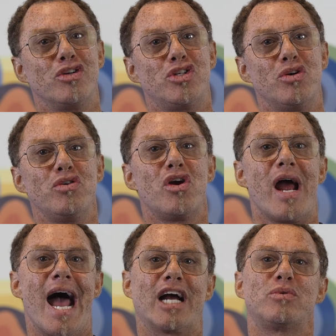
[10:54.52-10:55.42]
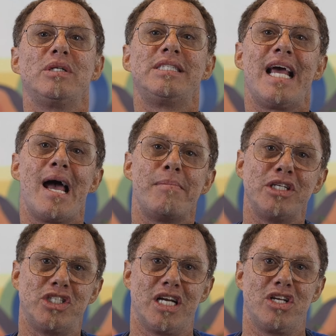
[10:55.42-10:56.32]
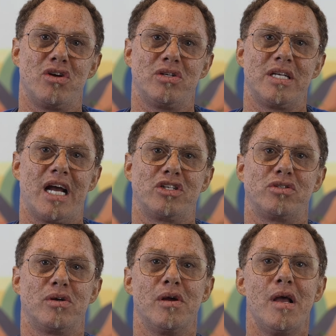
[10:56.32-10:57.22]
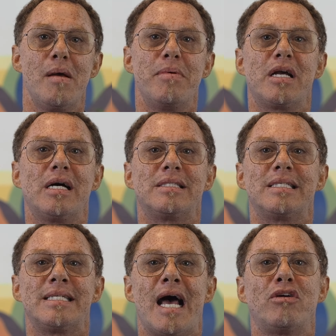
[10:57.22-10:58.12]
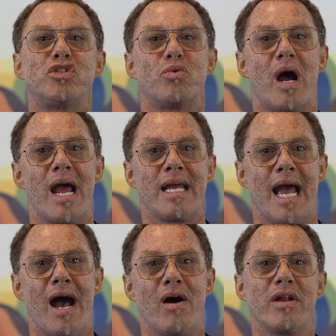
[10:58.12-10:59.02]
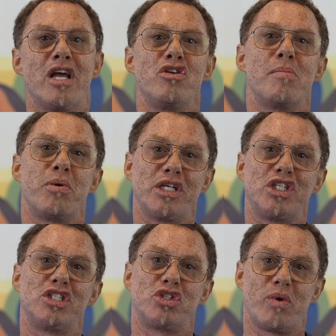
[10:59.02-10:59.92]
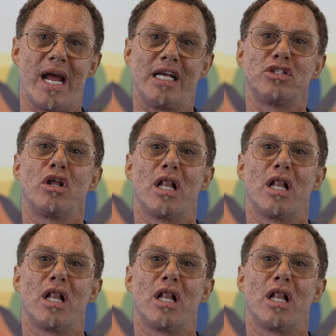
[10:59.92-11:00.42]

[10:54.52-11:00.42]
or two, you're actually damaging your texture because it's now drying out and your precious strands are